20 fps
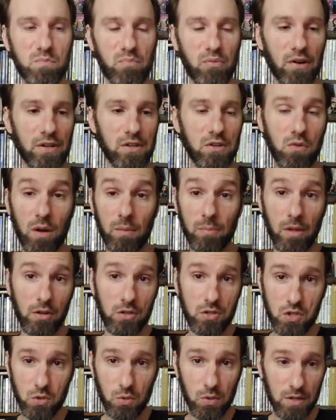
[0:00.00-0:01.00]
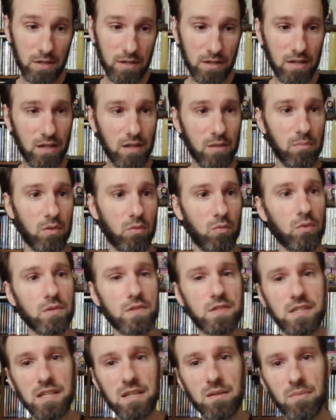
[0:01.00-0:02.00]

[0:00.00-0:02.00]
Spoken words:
Brand new, I'm not sure, but we'll see.